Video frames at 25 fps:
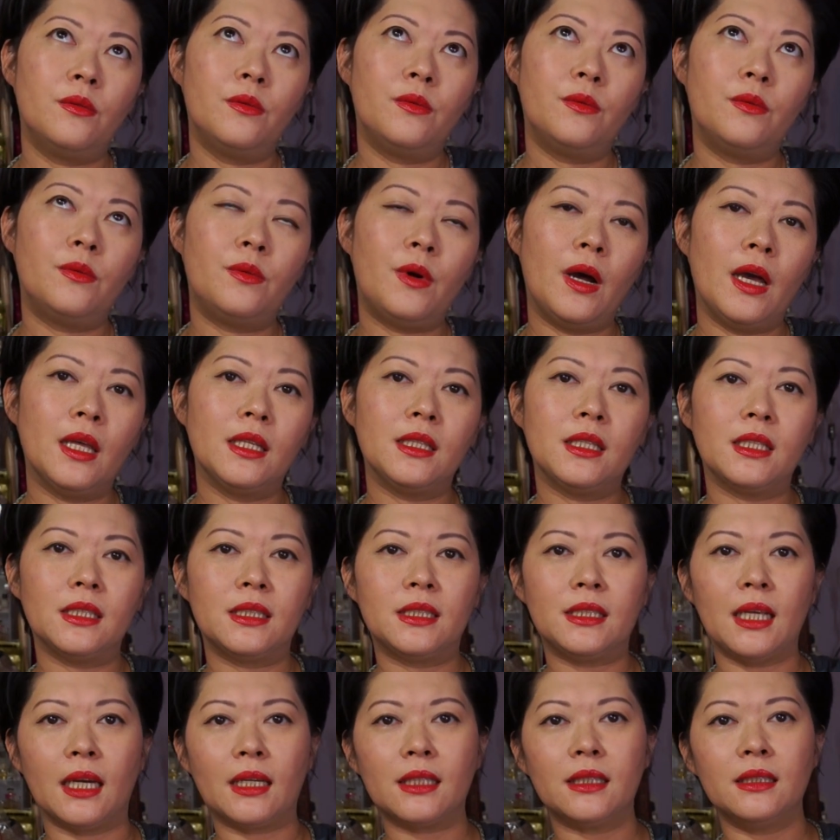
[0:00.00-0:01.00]
when the
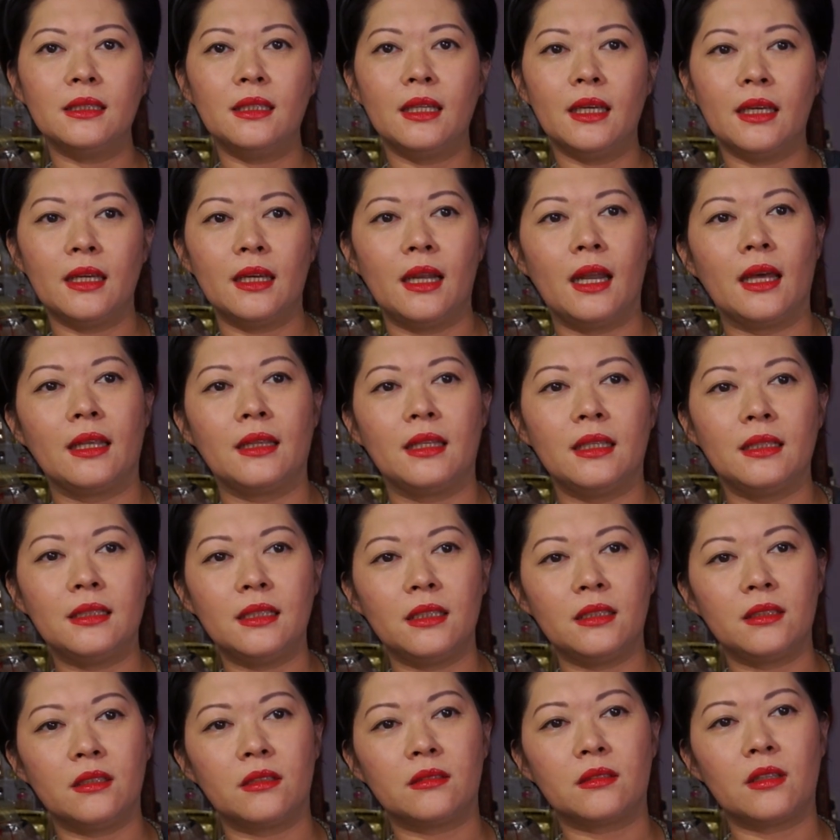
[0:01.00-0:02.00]
second layer, like
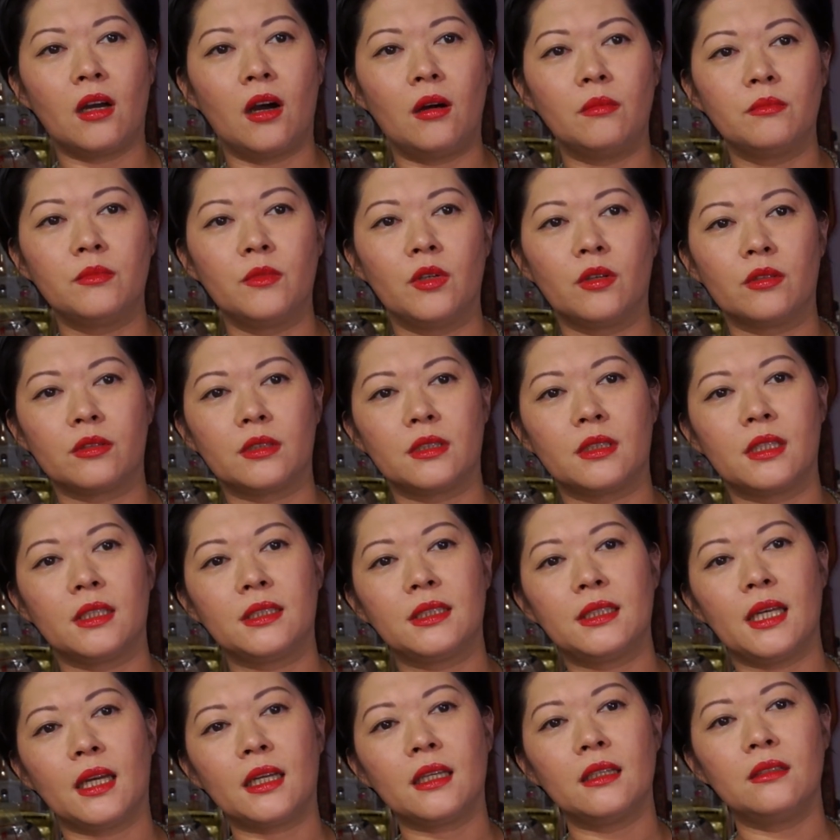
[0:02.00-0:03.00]
this is the top notes, the
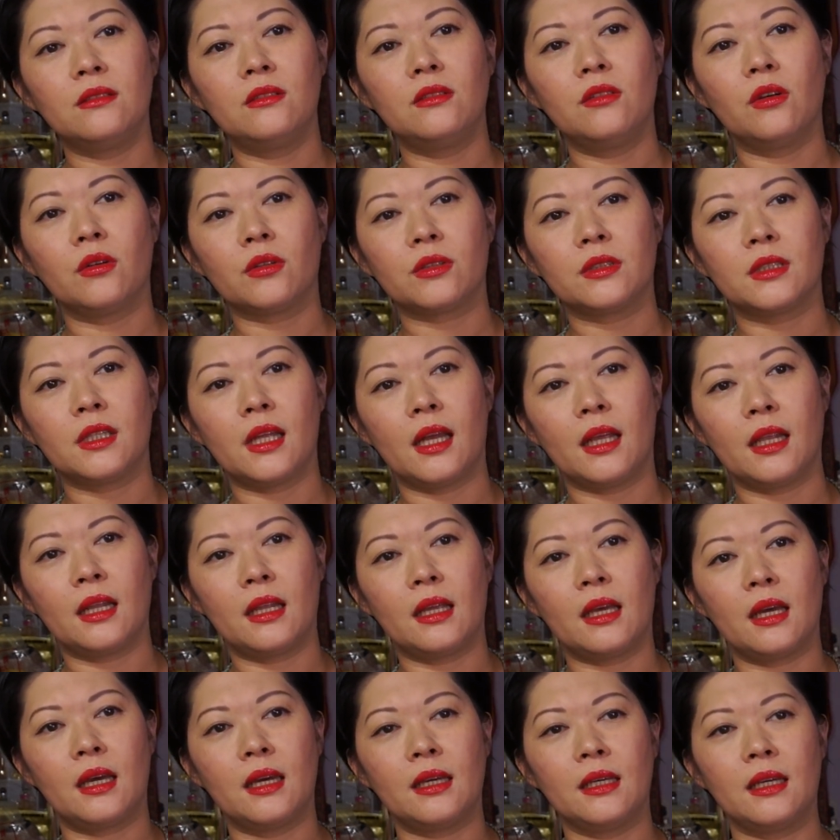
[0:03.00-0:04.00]
second note that
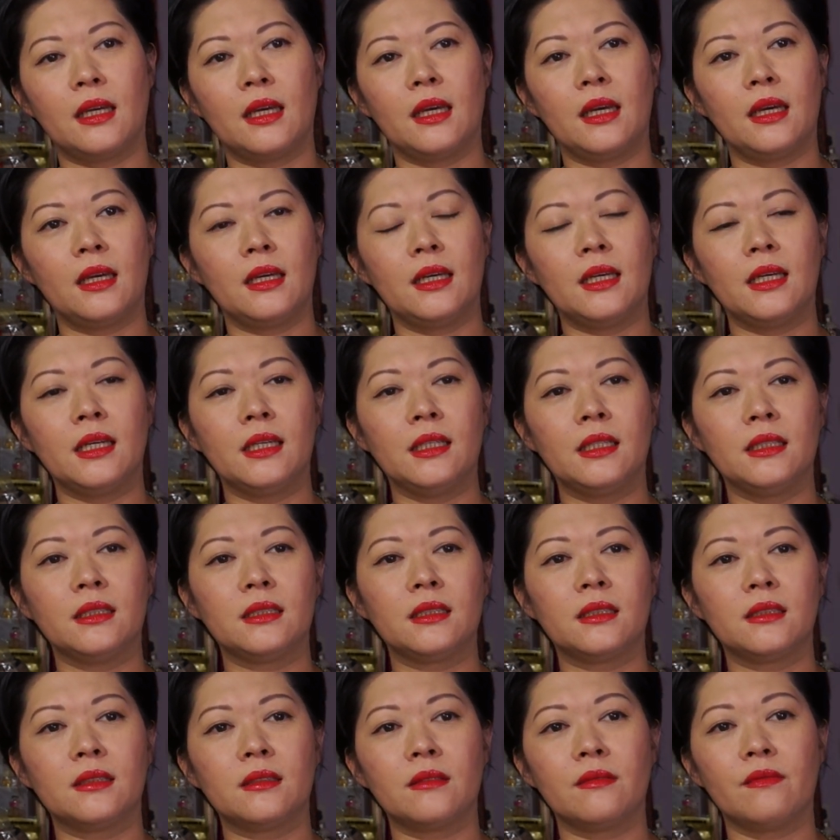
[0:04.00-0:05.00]

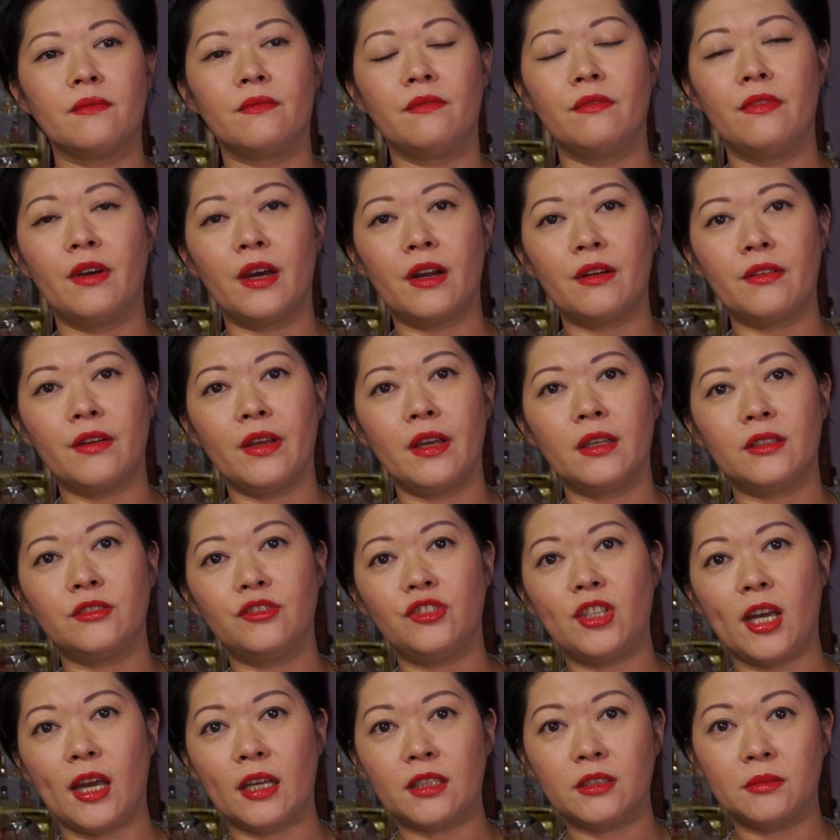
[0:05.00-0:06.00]
is very
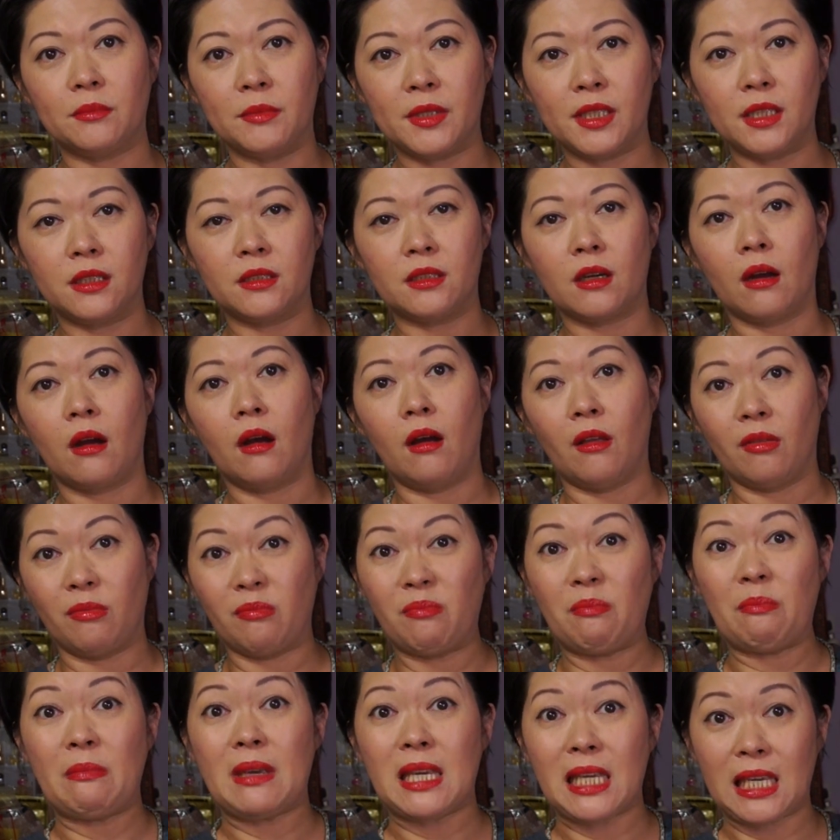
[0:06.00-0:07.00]
jasmine
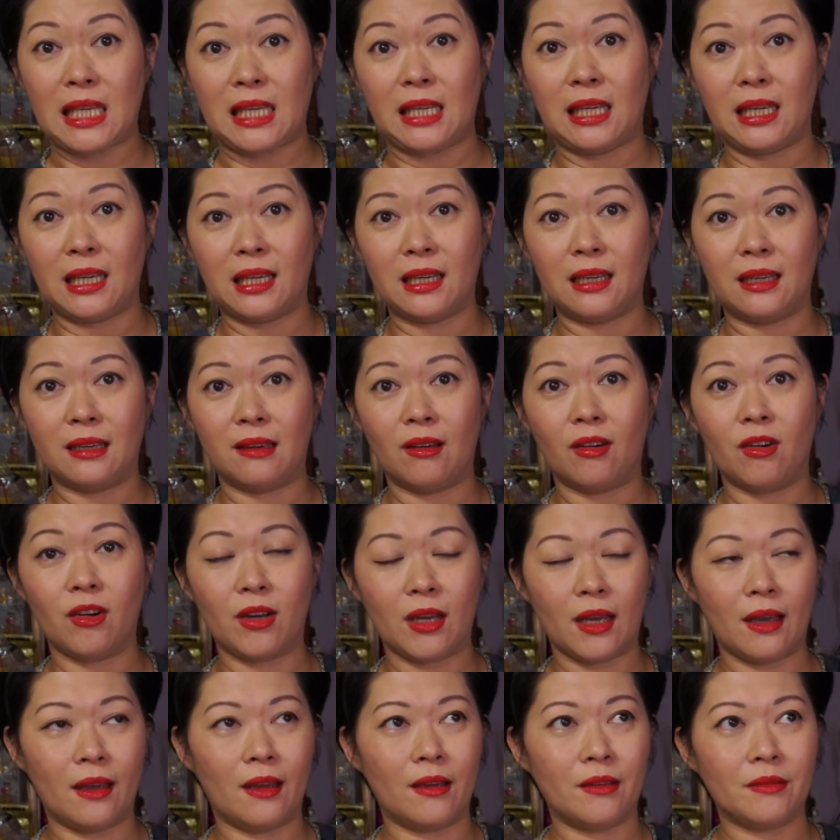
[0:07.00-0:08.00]
on me,
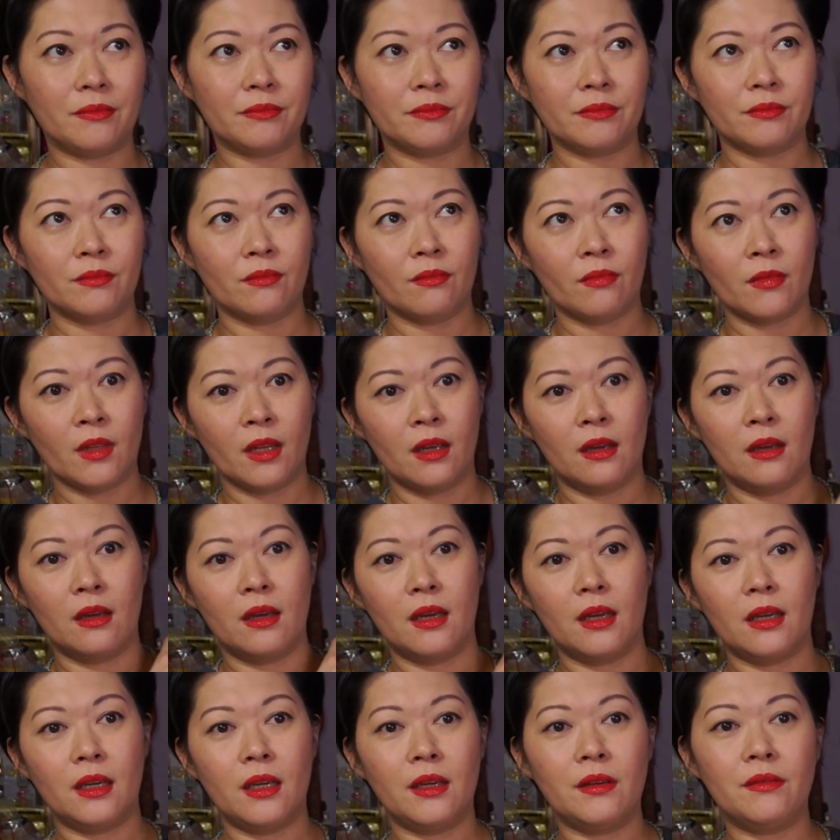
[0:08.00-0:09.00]
okay,
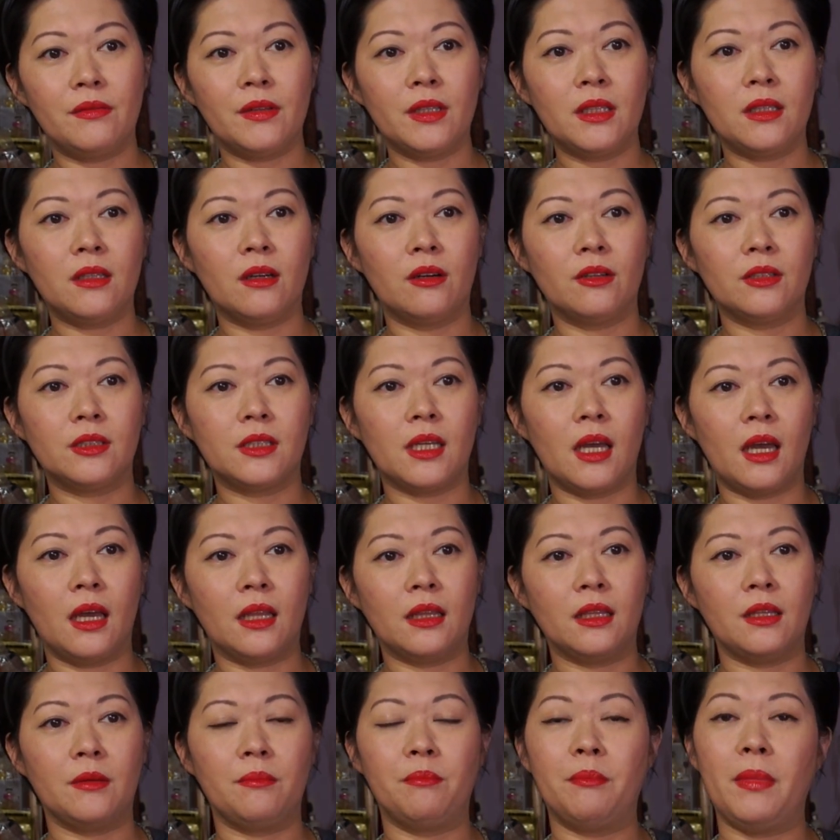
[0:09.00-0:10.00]
even those,
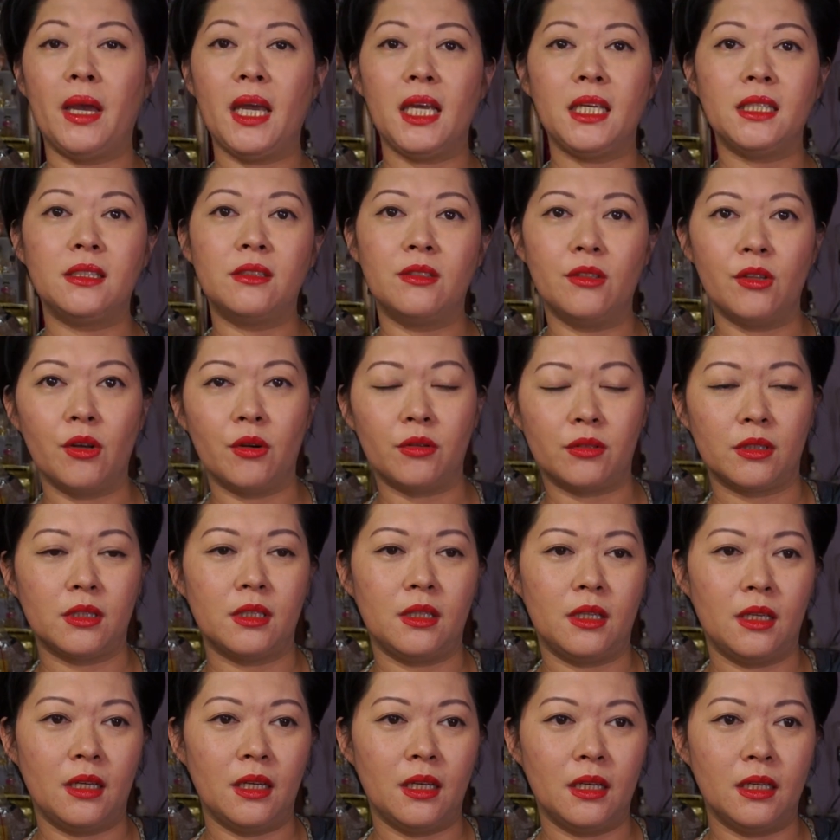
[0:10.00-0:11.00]
and the base
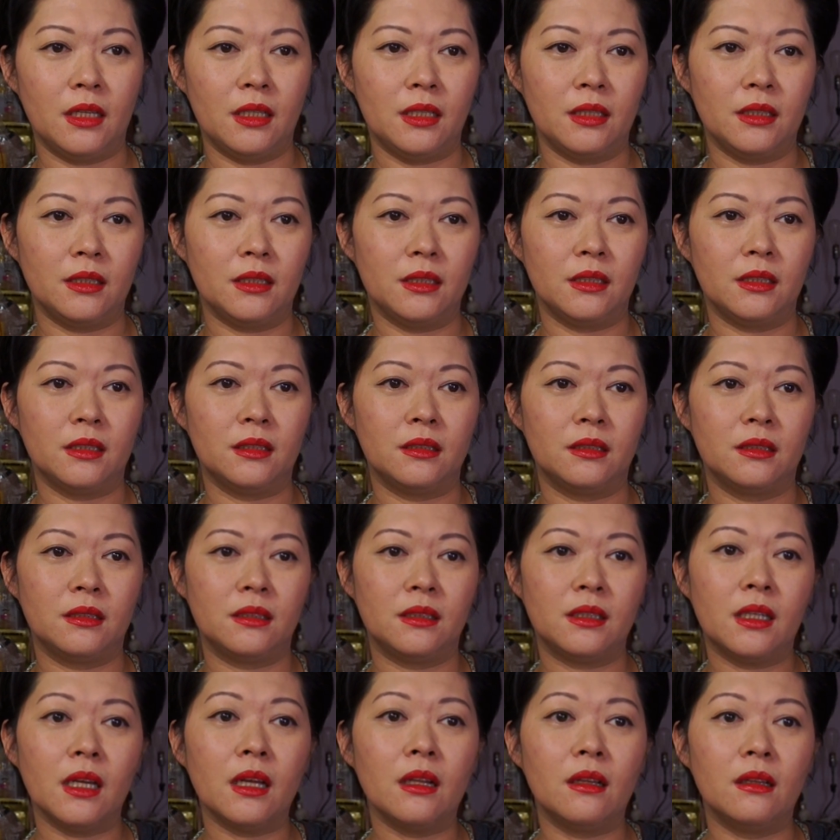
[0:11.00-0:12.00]
note is
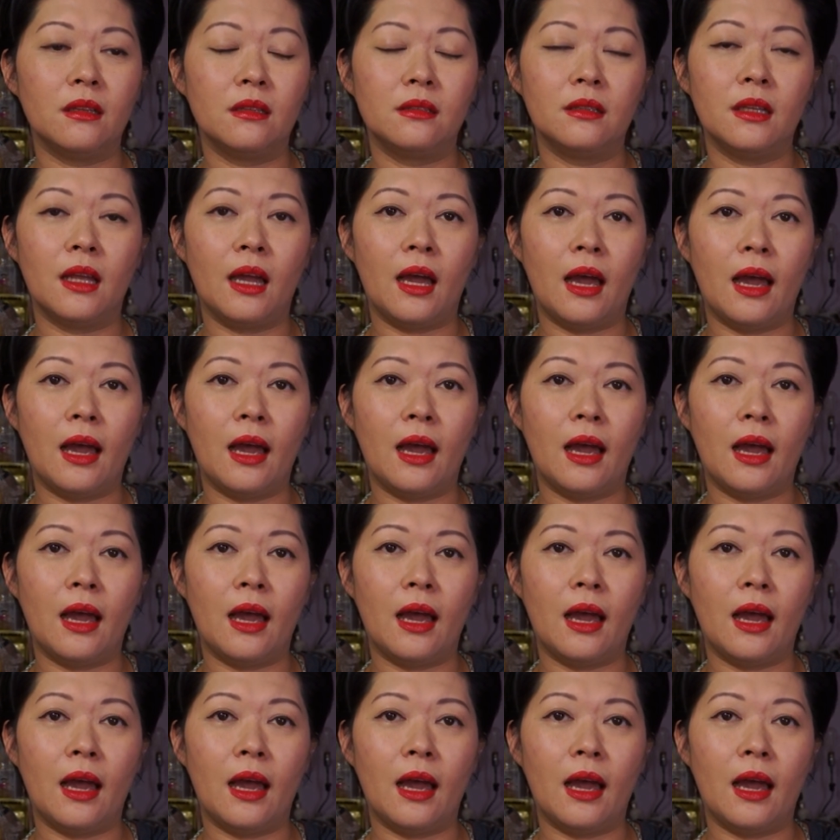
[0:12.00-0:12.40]
still